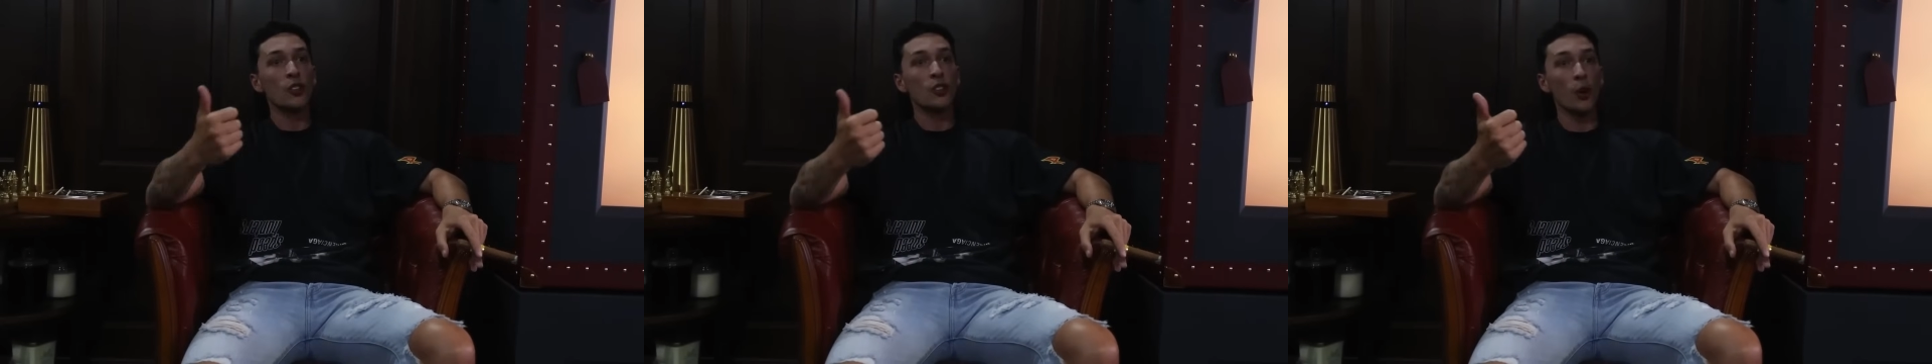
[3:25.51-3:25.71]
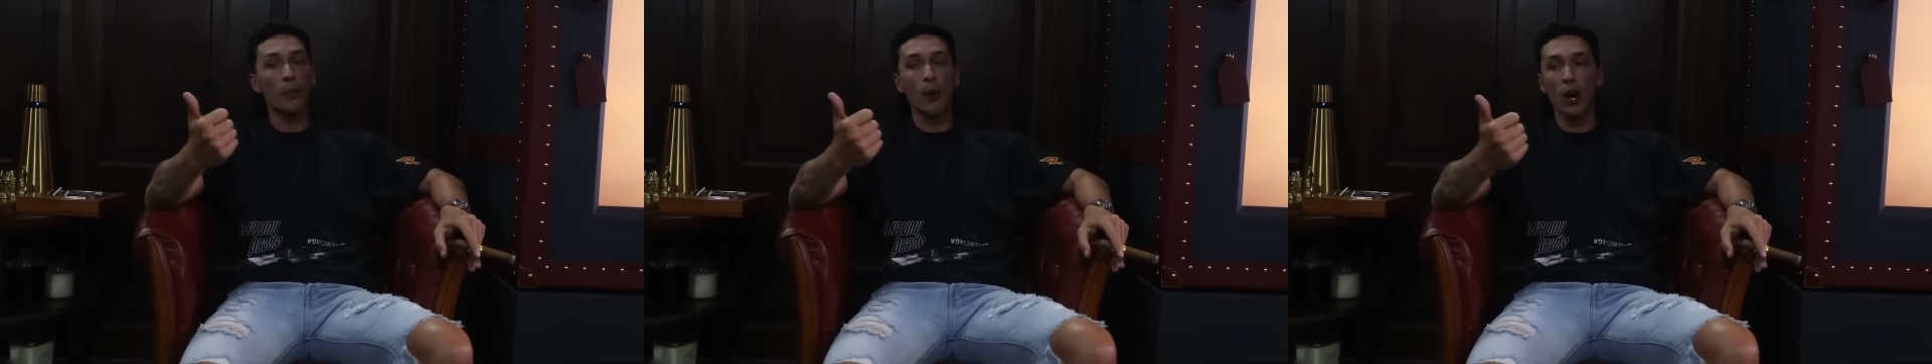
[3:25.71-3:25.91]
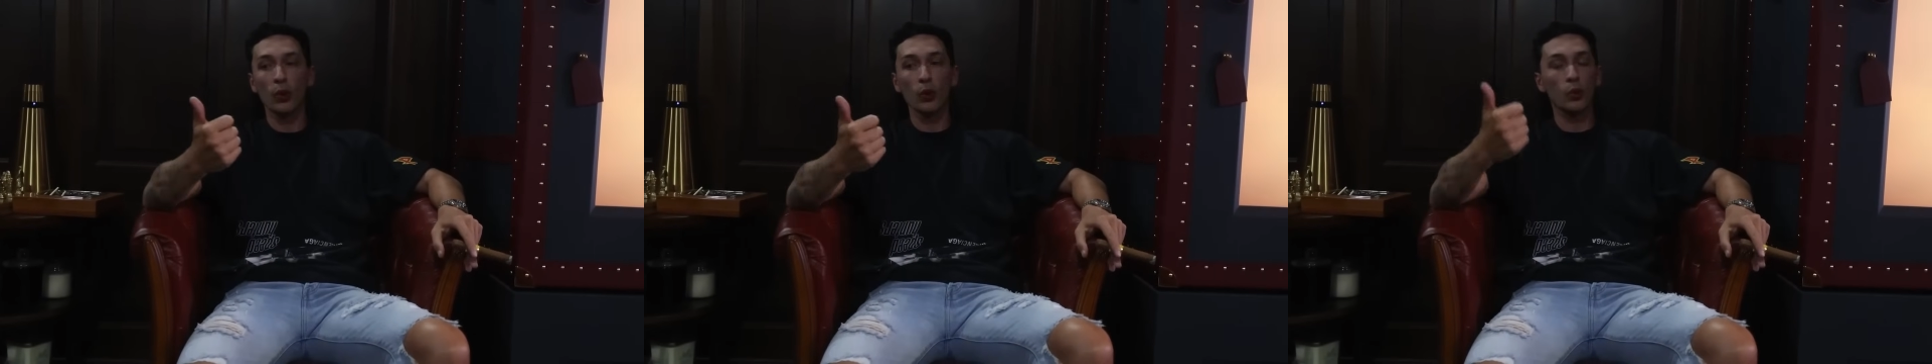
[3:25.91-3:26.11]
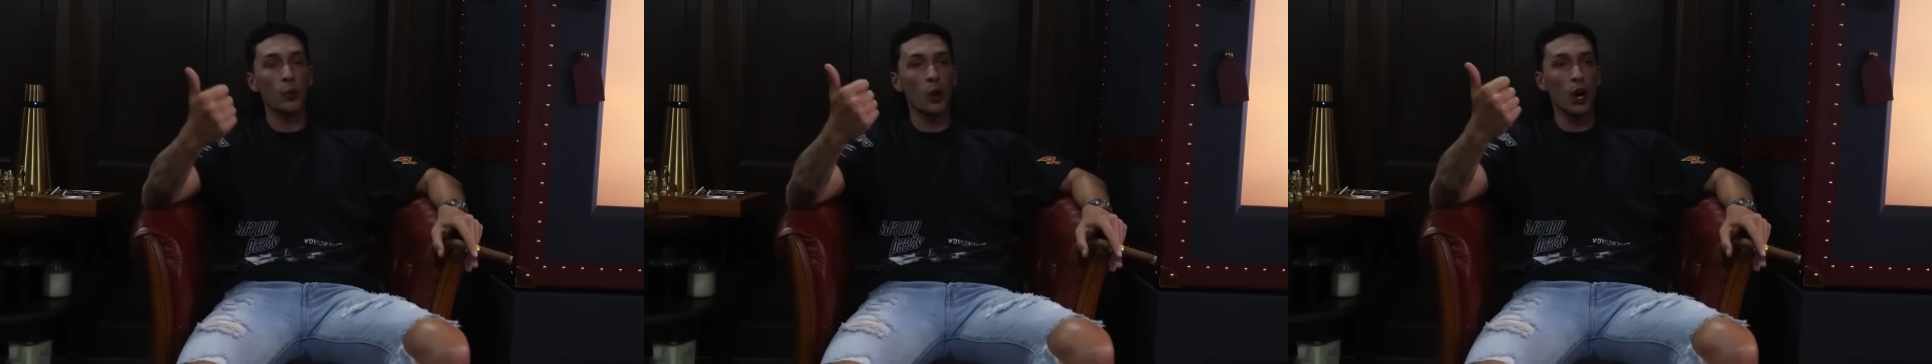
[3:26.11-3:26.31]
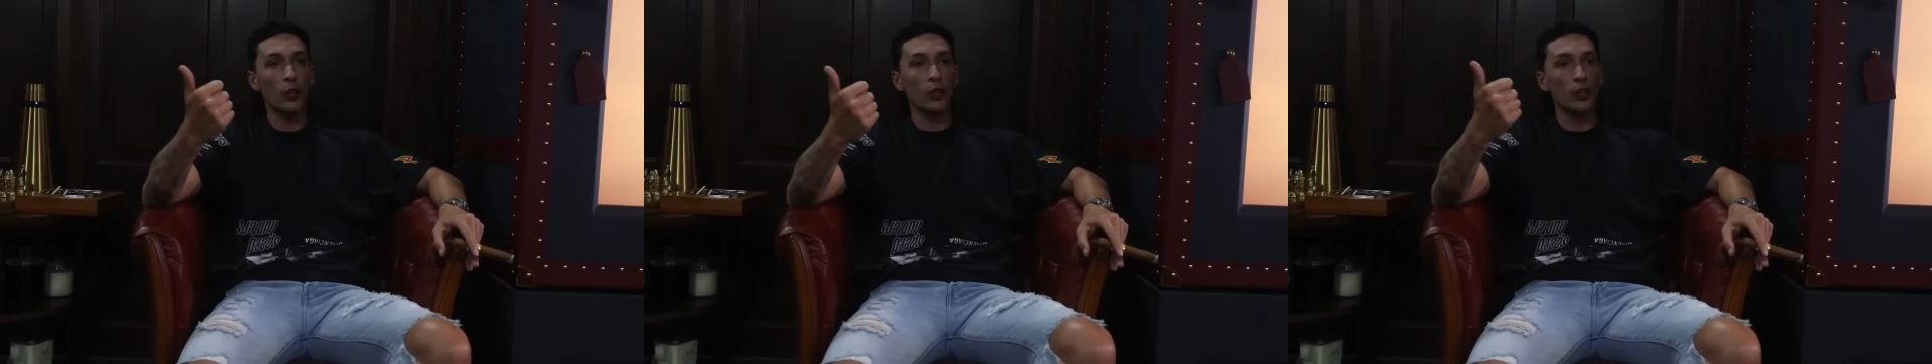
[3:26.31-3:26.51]
So bottled
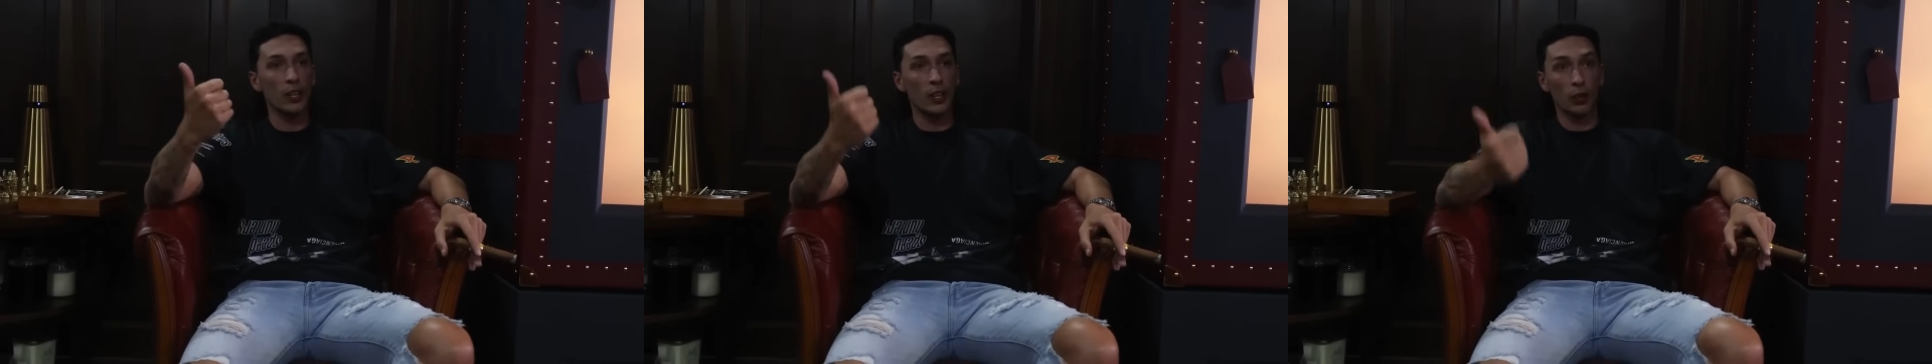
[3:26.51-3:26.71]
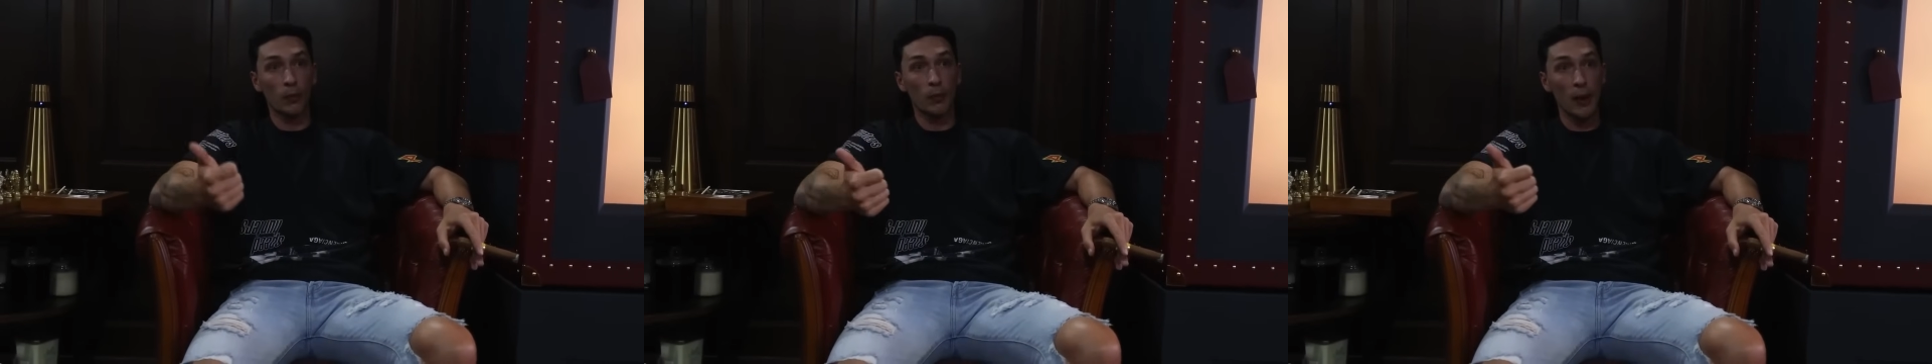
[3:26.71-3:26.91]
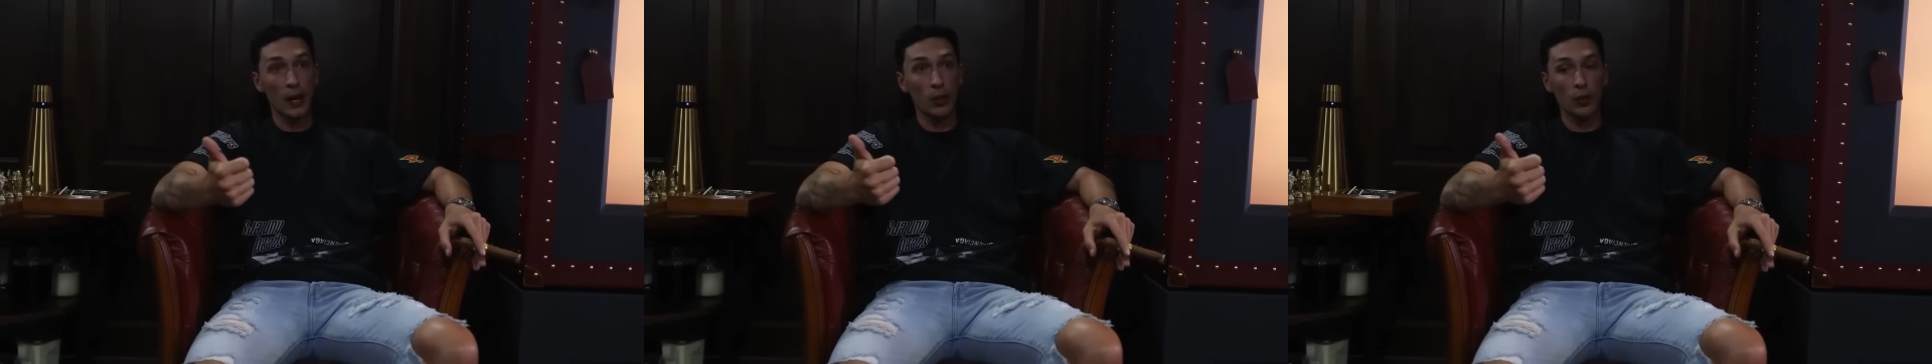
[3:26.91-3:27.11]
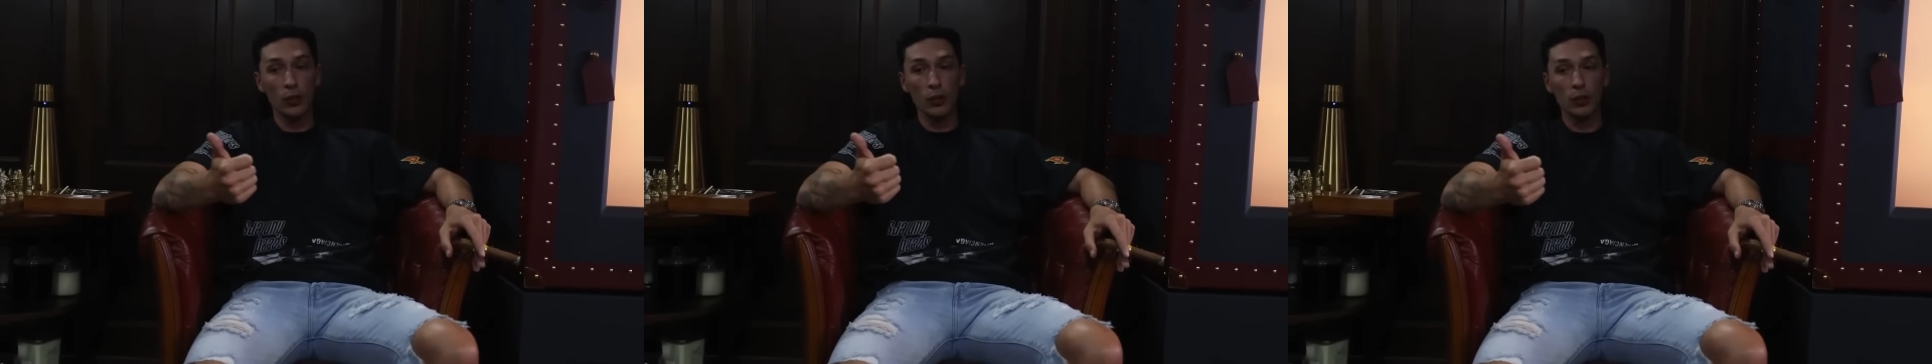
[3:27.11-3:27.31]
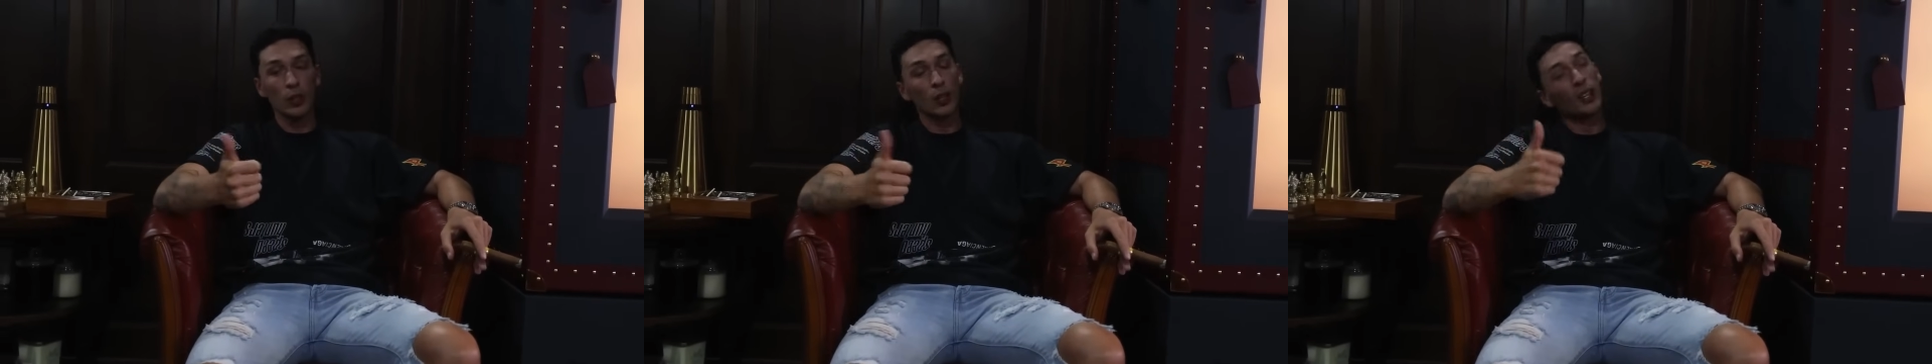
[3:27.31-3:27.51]
water, either
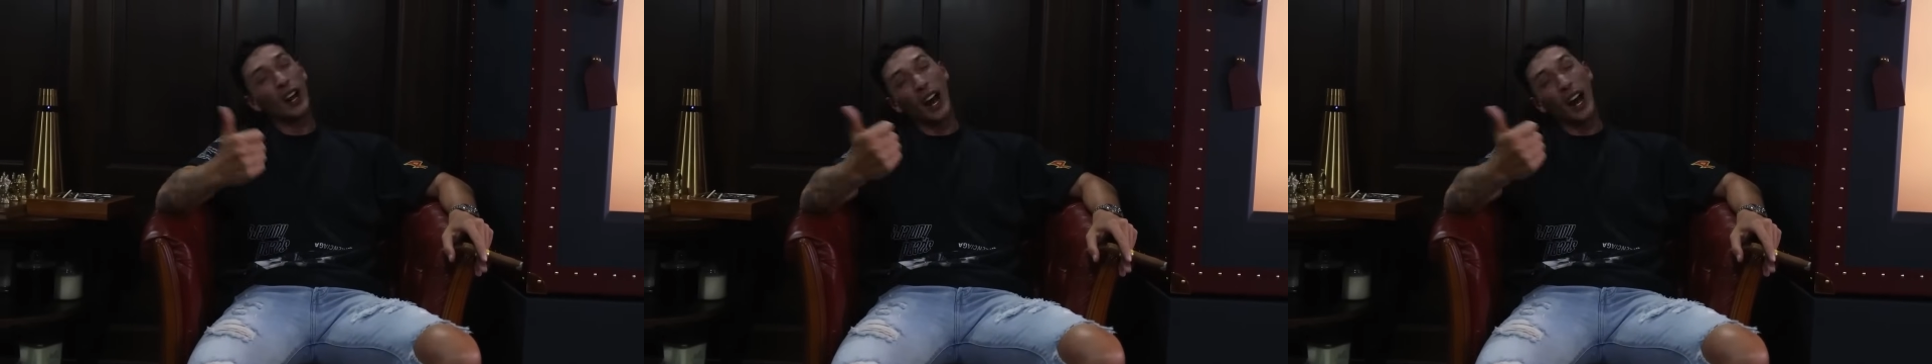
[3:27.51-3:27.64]
metal,